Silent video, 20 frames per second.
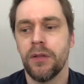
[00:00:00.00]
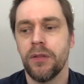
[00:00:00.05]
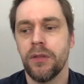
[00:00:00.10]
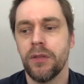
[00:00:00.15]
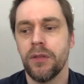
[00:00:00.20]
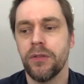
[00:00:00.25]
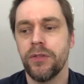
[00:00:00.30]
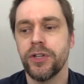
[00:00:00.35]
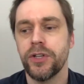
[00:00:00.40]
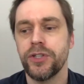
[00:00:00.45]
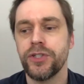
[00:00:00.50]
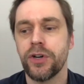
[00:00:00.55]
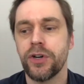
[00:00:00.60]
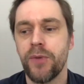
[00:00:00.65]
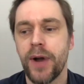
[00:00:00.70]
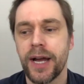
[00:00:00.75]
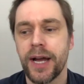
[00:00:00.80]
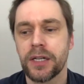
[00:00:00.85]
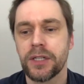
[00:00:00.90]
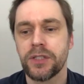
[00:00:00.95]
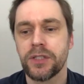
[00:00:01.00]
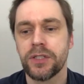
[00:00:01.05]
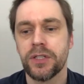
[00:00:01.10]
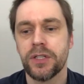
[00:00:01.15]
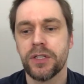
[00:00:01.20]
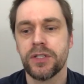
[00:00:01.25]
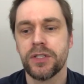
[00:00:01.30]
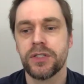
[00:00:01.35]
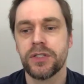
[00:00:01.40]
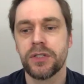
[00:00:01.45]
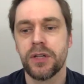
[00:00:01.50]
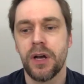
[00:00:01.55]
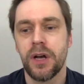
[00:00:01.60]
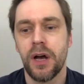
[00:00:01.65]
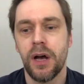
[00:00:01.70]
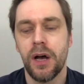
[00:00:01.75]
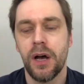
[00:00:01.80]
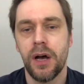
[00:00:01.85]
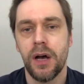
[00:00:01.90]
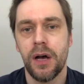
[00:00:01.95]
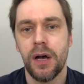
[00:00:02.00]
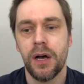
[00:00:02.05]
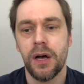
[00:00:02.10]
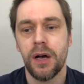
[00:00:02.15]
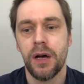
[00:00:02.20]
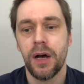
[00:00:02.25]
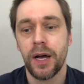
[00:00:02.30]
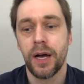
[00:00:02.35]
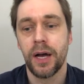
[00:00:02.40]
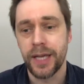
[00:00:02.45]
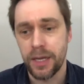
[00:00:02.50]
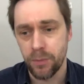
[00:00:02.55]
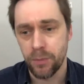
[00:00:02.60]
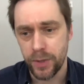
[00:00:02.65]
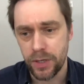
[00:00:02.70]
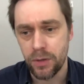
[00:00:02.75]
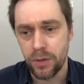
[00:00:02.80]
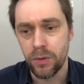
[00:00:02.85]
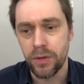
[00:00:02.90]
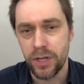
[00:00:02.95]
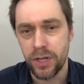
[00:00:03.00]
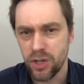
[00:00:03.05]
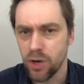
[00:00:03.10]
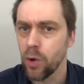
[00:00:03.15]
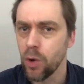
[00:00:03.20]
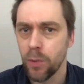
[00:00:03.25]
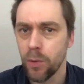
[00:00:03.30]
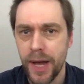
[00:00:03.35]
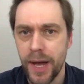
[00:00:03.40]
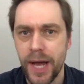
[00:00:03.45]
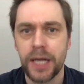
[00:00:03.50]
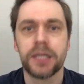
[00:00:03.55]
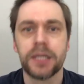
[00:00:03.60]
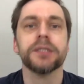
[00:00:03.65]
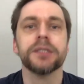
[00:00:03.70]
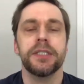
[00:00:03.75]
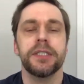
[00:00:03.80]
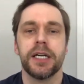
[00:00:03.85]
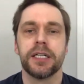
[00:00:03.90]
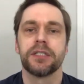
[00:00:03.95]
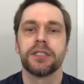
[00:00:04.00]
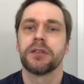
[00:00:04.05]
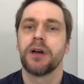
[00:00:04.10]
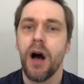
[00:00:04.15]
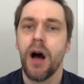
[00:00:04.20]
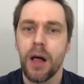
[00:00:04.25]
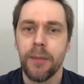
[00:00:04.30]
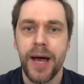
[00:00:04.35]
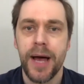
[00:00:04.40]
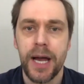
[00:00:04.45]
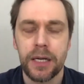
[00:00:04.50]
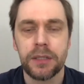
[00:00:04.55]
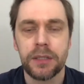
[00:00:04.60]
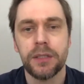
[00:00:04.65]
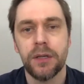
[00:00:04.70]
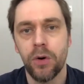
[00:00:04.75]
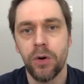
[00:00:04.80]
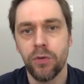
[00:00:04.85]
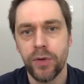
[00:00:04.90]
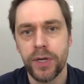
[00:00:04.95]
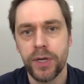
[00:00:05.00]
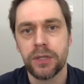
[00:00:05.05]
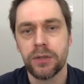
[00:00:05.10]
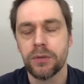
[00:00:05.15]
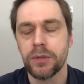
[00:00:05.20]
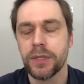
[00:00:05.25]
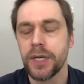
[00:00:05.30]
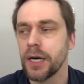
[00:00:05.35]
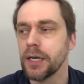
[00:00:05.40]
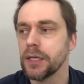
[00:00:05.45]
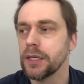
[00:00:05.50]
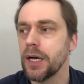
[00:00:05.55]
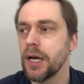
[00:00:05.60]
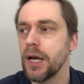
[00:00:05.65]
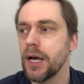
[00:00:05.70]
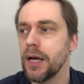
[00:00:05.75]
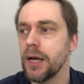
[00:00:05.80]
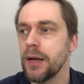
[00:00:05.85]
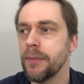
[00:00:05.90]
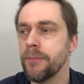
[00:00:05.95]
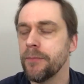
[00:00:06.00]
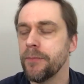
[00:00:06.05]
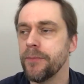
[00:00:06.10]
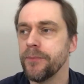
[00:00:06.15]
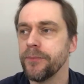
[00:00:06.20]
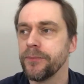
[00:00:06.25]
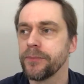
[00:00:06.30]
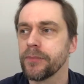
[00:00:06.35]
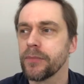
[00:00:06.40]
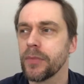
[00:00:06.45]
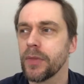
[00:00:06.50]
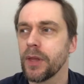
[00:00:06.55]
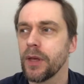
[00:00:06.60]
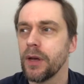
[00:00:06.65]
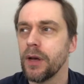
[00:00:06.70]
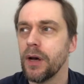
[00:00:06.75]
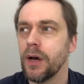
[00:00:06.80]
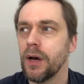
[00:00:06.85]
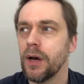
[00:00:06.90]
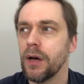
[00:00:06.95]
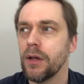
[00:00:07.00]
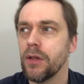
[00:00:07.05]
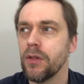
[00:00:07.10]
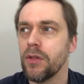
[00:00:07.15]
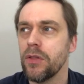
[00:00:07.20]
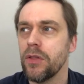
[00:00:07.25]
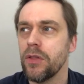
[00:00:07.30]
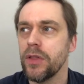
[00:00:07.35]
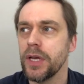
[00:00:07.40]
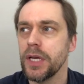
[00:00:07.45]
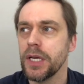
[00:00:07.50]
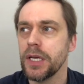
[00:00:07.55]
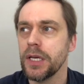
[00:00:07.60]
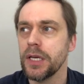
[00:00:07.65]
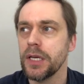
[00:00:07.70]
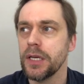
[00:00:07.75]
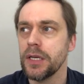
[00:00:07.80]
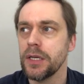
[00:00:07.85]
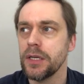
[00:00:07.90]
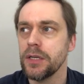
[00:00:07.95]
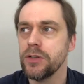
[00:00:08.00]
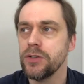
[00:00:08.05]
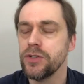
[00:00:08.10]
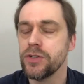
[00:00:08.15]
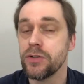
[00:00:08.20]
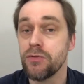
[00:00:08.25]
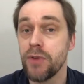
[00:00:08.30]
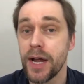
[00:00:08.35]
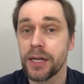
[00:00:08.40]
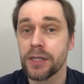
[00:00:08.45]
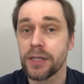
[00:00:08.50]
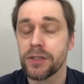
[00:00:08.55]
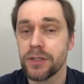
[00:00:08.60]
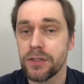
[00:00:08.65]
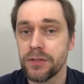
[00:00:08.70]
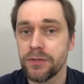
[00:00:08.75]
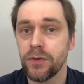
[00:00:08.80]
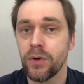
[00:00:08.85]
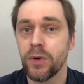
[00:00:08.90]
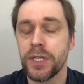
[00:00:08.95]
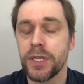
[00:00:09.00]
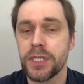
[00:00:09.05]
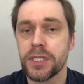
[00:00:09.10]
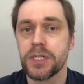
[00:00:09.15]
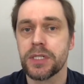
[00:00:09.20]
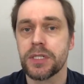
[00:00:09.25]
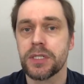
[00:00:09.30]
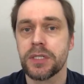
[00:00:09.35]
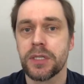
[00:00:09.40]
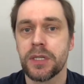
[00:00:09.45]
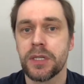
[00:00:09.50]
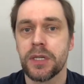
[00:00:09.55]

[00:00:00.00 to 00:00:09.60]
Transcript: the directors, again, we call it callback. Yes, callback or recall, yeah. The director's voice